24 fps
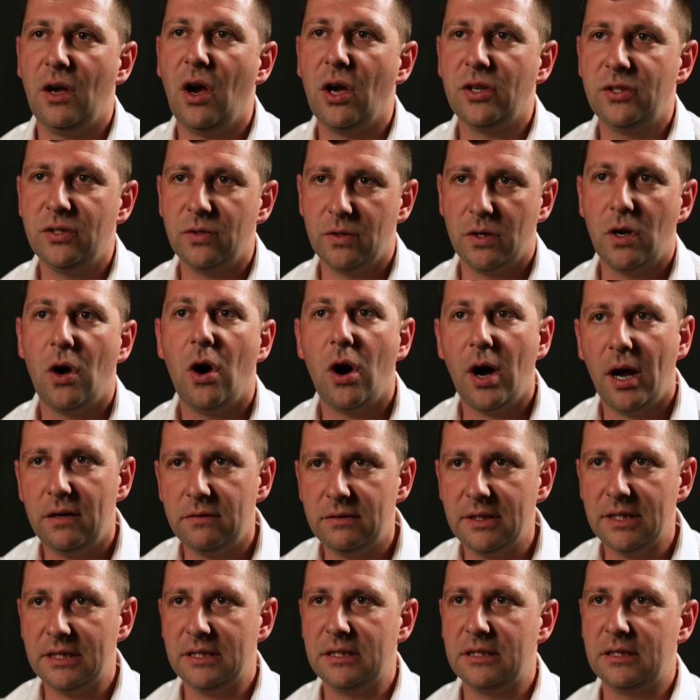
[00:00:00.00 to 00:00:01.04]
doing high
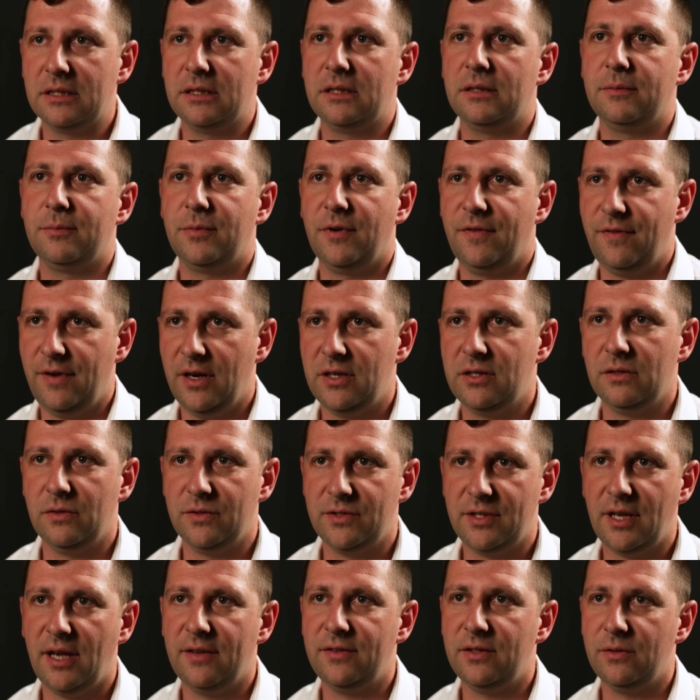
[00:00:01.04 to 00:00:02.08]
risk professional
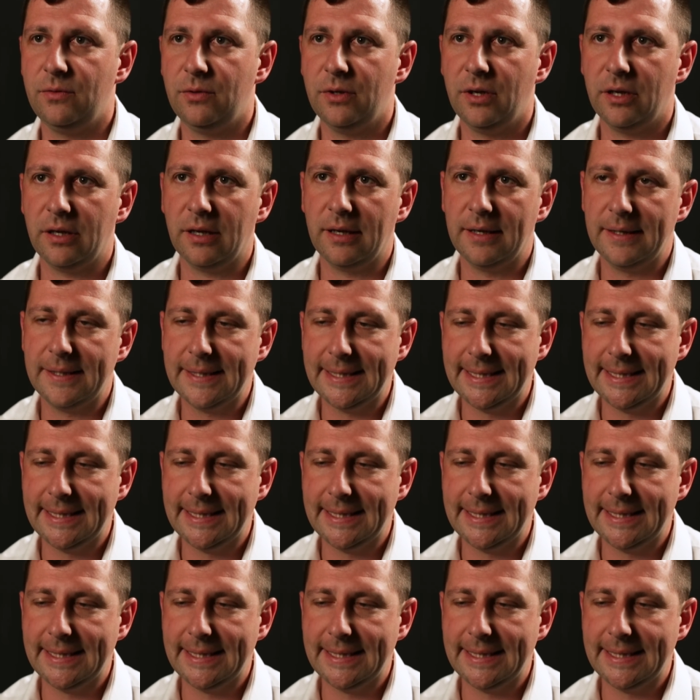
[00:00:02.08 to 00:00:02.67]
safety work.